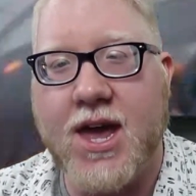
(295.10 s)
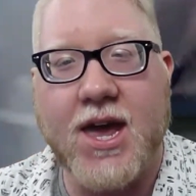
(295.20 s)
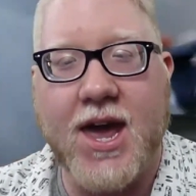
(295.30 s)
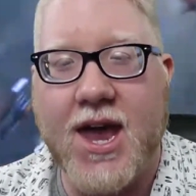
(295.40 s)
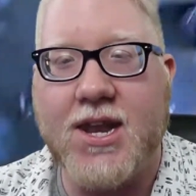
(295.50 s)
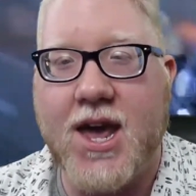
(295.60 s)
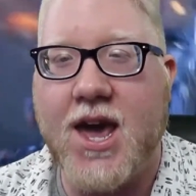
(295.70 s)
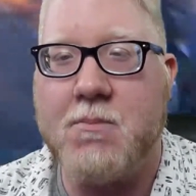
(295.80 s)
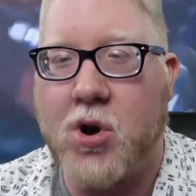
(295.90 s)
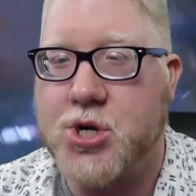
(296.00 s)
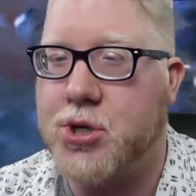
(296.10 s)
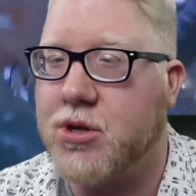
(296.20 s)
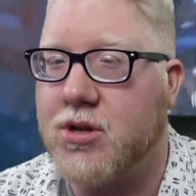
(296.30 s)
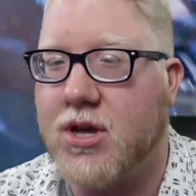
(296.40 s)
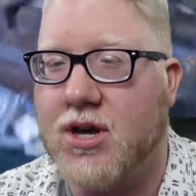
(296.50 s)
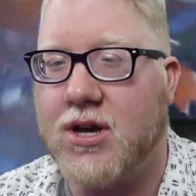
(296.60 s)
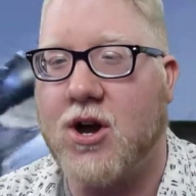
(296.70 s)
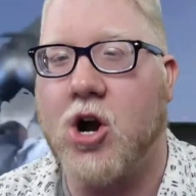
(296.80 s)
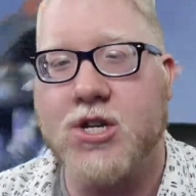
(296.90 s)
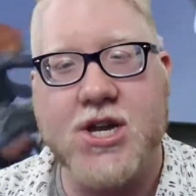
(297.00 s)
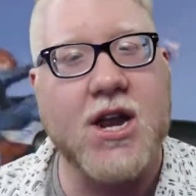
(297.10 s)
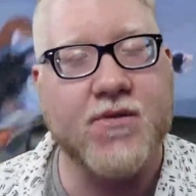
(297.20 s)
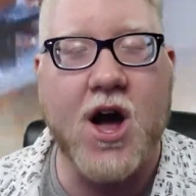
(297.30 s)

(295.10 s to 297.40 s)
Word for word: a hand-to-hand martial uh, arts kind of